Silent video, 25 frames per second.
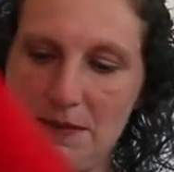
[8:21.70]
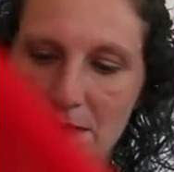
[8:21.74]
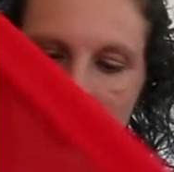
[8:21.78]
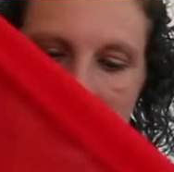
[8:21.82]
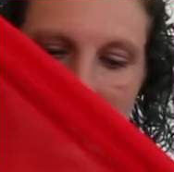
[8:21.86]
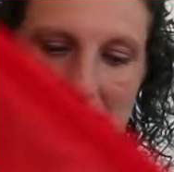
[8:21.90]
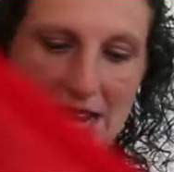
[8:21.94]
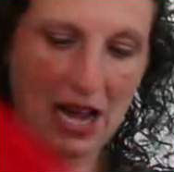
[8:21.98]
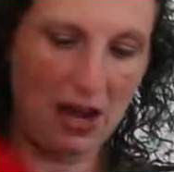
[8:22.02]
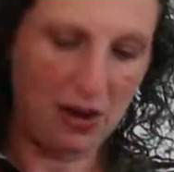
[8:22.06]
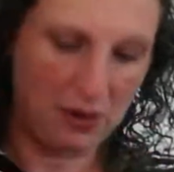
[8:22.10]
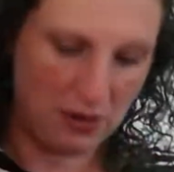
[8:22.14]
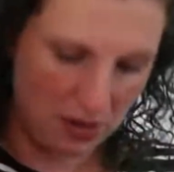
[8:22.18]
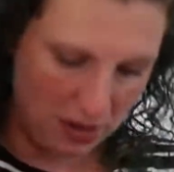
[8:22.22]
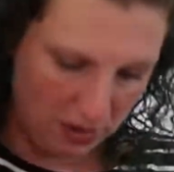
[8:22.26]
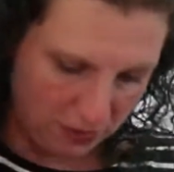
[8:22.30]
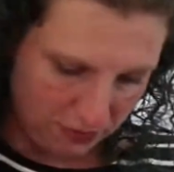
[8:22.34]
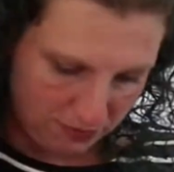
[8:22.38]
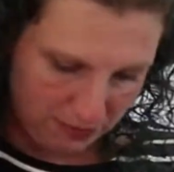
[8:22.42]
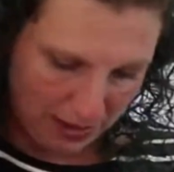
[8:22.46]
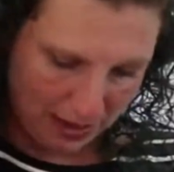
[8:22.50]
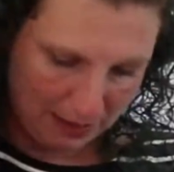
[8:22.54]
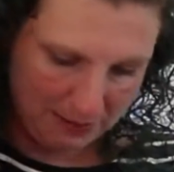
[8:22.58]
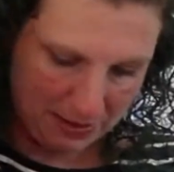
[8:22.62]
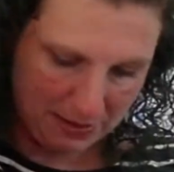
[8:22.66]
made out
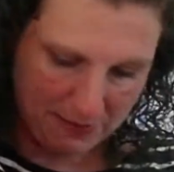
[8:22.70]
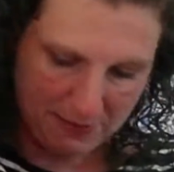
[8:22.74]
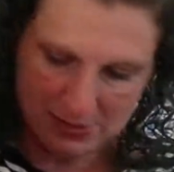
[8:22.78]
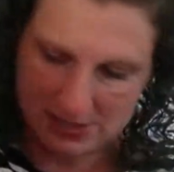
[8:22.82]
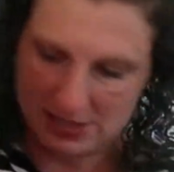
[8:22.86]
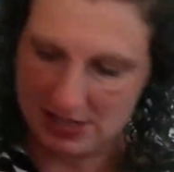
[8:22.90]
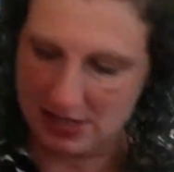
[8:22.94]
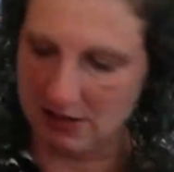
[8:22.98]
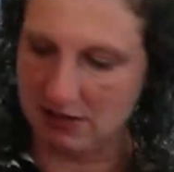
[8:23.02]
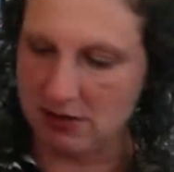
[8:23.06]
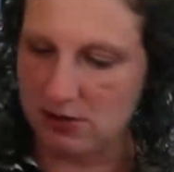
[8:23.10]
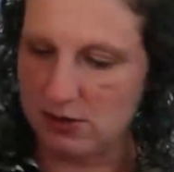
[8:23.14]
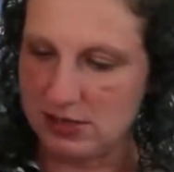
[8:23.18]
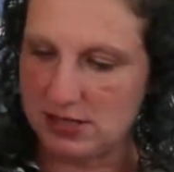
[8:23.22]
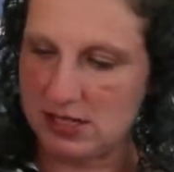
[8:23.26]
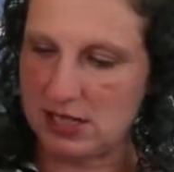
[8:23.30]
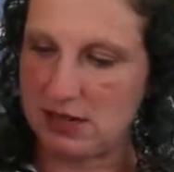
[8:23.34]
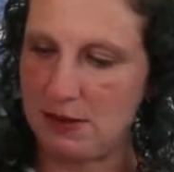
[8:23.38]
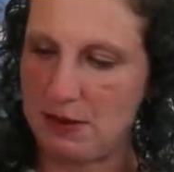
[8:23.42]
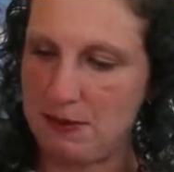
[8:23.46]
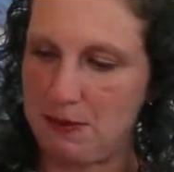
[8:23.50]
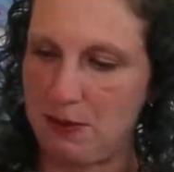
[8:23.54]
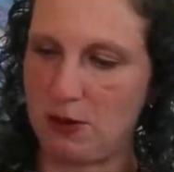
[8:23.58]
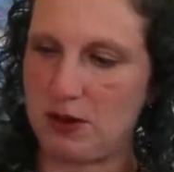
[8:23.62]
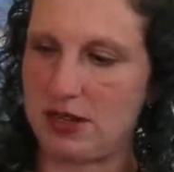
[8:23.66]
of man-made material. It's going
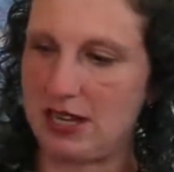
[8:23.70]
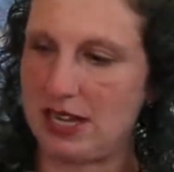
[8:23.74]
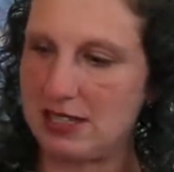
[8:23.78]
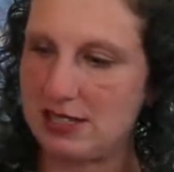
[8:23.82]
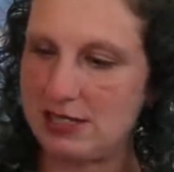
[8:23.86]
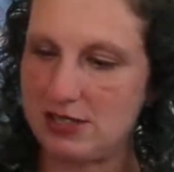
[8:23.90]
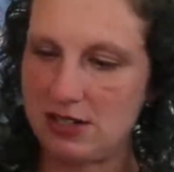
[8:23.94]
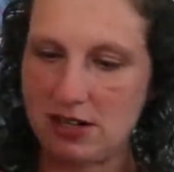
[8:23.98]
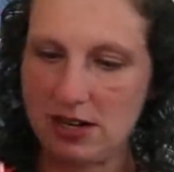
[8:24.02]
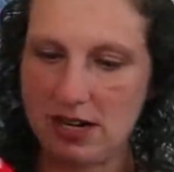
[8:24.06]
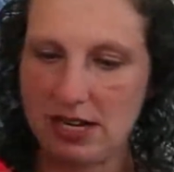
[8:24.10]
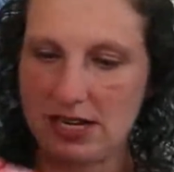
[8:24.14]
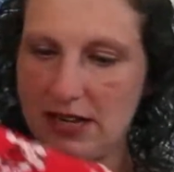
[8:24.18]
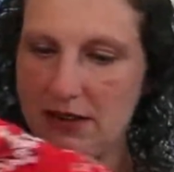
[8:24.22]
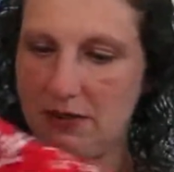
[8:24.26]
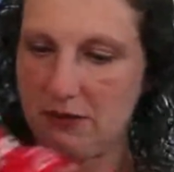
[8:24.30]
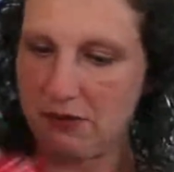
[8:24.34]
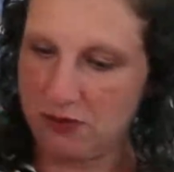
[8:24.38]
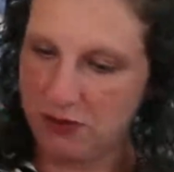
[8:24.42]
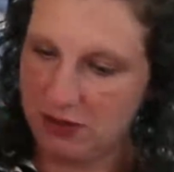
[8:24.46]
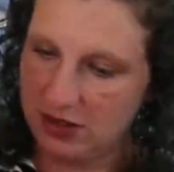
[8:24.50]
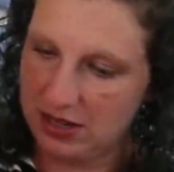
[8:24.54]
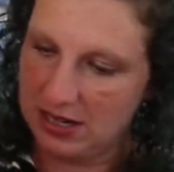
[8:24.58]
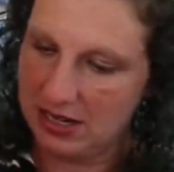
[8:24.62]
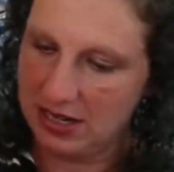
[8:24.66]
to be polyester. I can
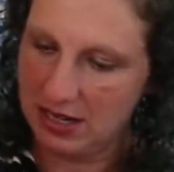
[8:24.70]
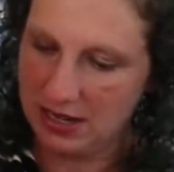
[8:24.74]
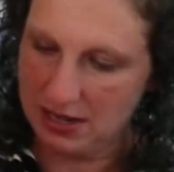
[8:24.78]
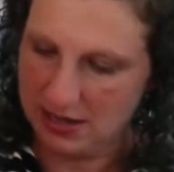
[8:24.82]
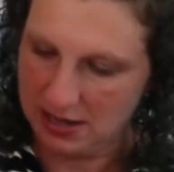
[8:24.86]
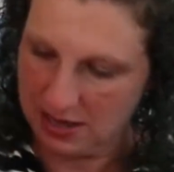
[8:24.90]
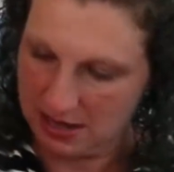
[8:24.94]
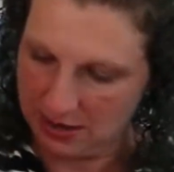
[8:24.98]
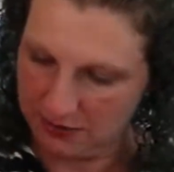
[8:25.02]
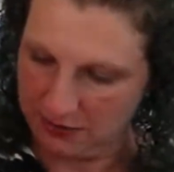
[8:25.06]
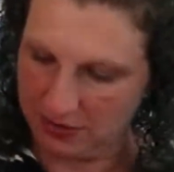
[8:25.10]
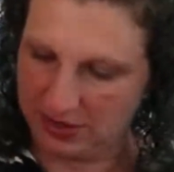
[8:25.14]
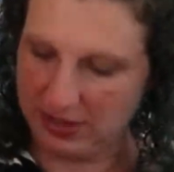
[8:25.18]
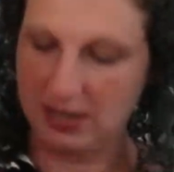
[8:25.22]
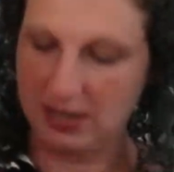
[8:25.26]
feel it if I